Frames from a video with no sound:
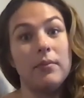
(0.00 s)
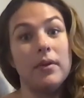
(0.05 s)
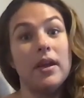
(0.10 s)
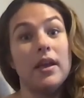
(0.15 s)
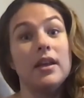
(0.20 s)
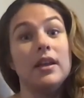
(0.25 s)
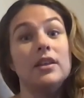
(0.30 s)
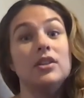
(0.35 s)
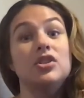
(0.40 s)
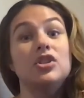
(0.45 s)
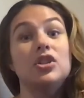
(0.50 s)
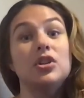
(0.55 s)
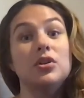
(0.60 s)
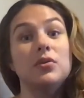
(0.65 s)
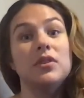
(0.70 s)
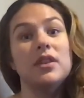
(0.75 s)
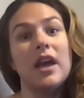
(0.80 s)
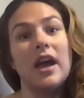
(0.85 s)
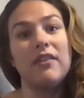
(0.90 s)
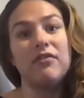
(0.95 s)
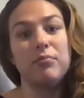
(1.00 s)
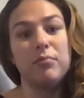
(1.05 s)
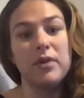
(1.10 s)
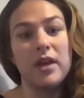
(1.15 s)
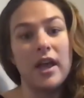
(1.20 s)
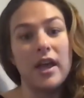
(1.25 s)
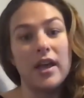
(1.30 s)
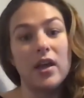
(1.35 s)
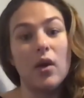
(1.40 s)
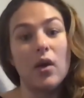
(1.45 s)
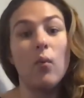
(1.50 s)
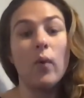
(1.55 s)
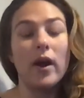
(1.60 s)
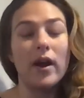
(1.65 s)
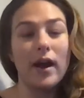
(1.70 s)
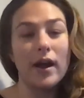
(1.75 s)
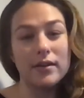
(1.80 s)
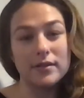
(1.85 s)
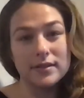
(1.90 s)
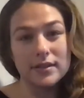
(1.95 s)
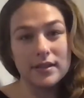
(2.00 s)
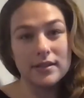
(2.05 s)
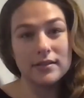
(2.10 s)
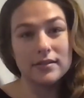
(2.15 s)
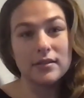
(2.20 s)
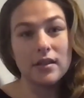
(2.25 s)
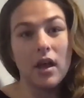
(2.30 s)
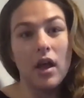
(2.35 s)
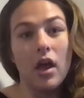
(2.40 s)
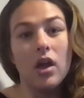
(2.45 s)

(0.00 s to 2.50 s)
into the FBA warehouses.